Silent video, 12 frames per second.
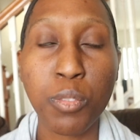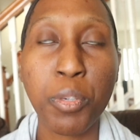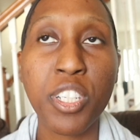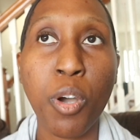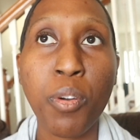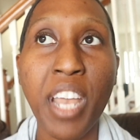
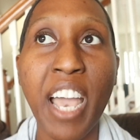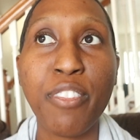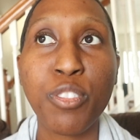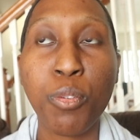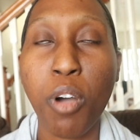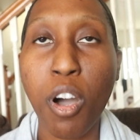we don't have
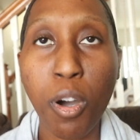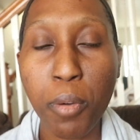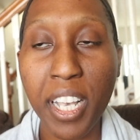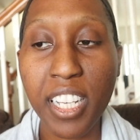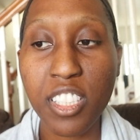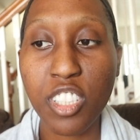to
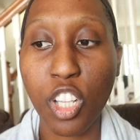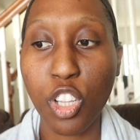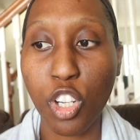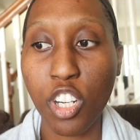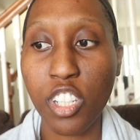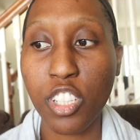always
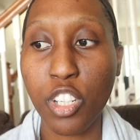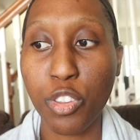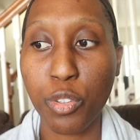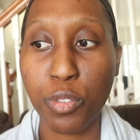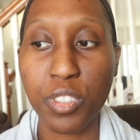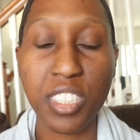learn
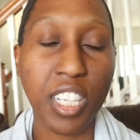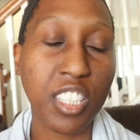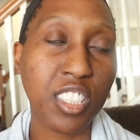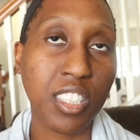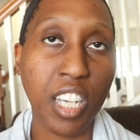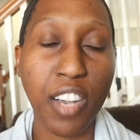through
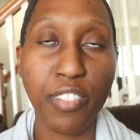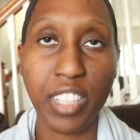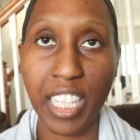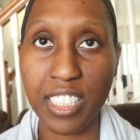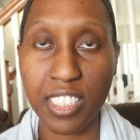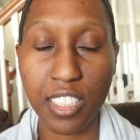such tough
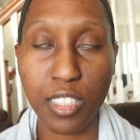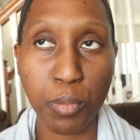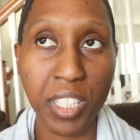lessons.